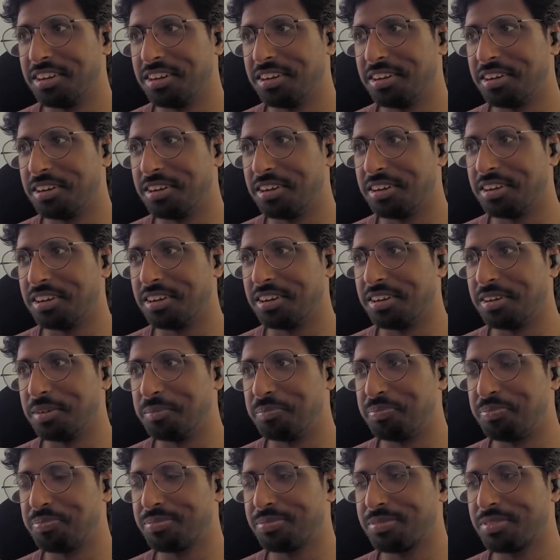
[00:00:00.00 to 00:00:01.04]

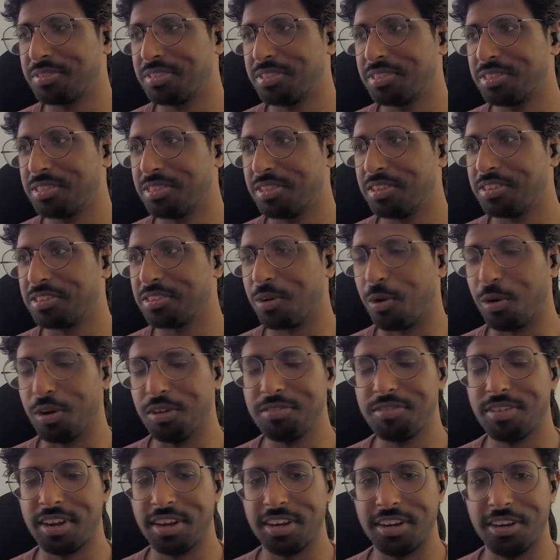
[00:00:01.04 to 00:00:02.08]
this
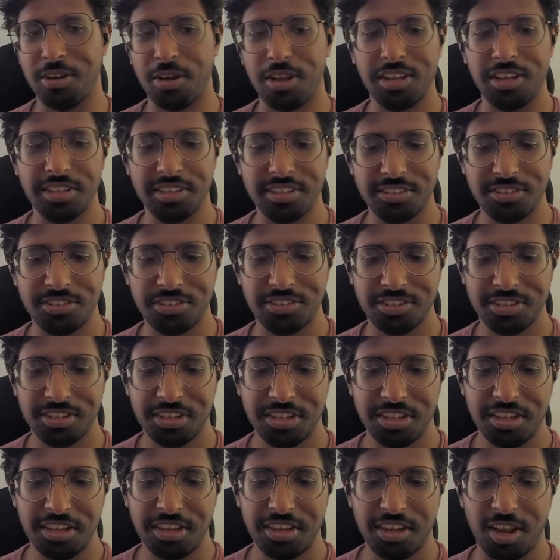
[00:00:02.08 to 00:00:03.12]
codified knowledge.
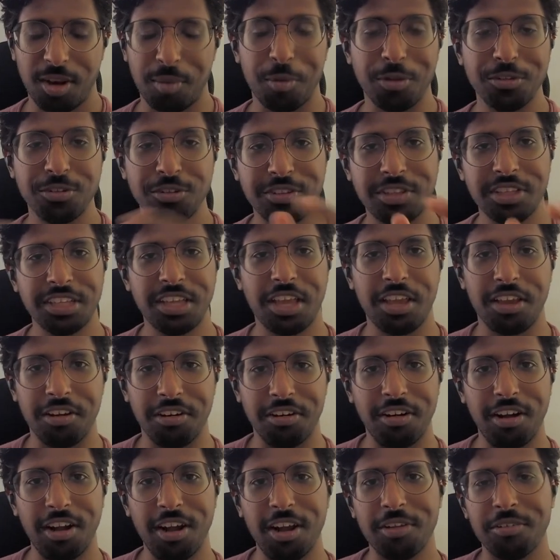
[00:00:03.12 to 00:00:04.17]
And I'm also thinking
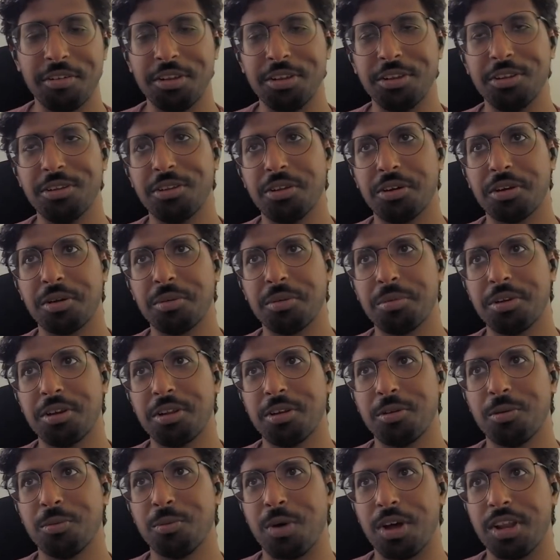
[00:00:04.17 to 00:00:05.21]
earlier when you talk about
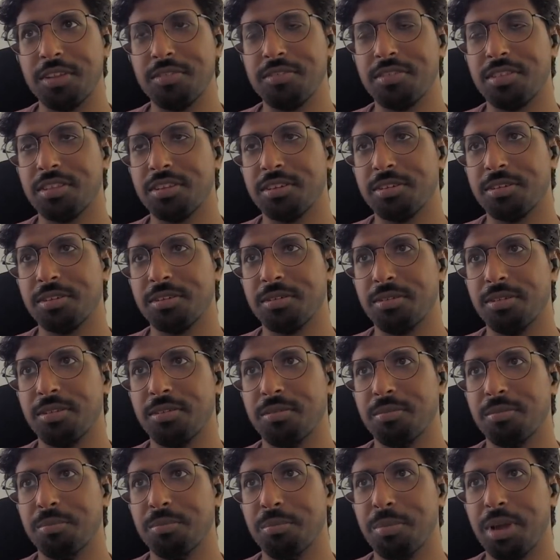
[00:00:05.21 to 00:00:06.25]
how one of the
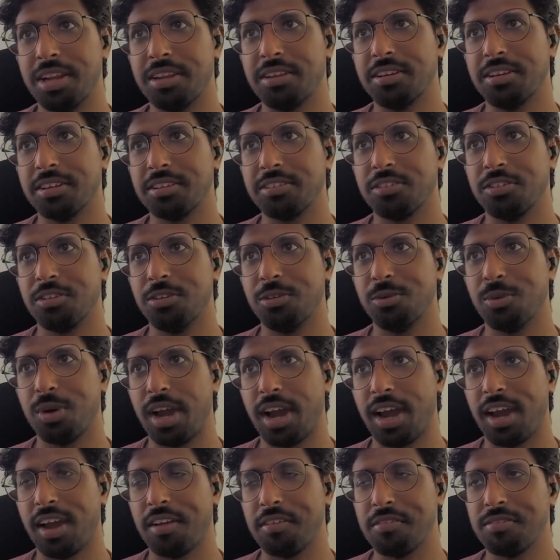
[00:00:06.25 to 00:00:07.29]
metrics you
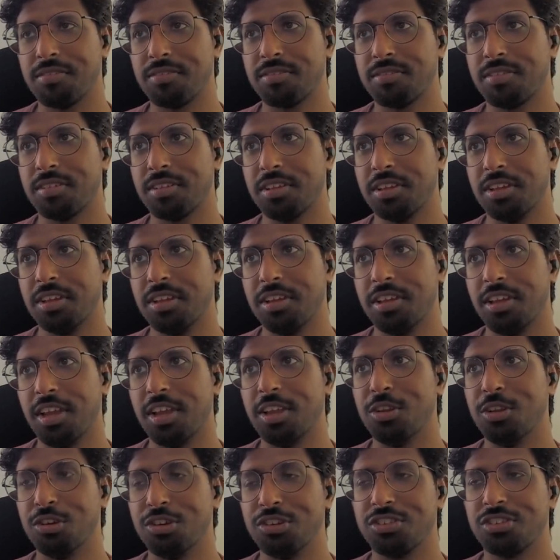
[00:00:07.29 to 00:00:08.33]
have
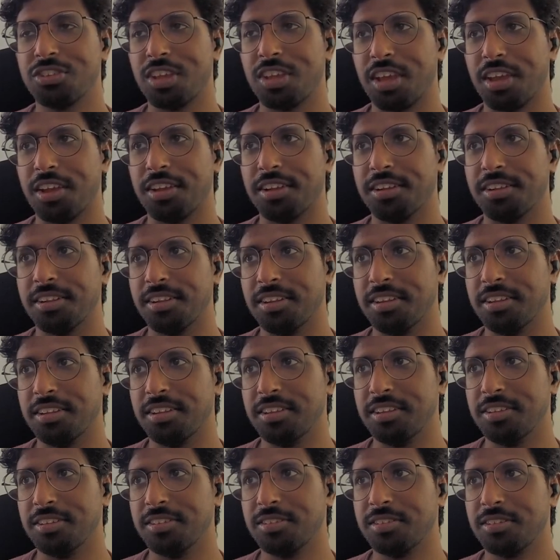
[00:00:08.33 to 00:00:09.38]
in your scale
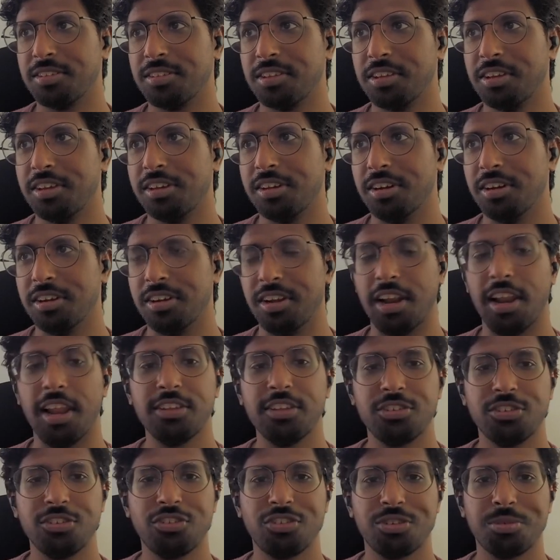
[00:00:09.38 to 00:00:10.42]
is a
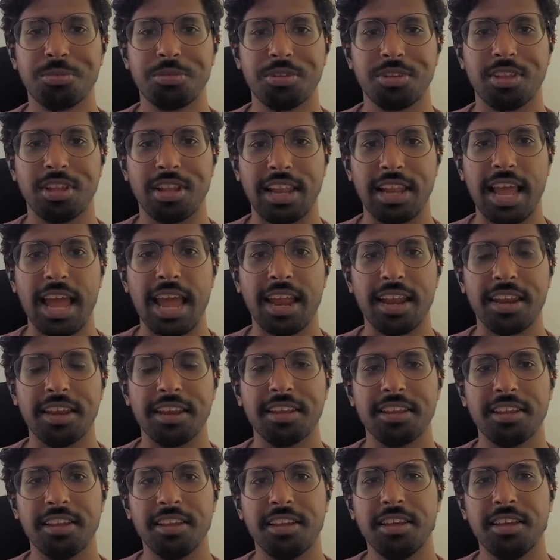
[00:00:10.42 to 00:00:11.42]
relationship to the land.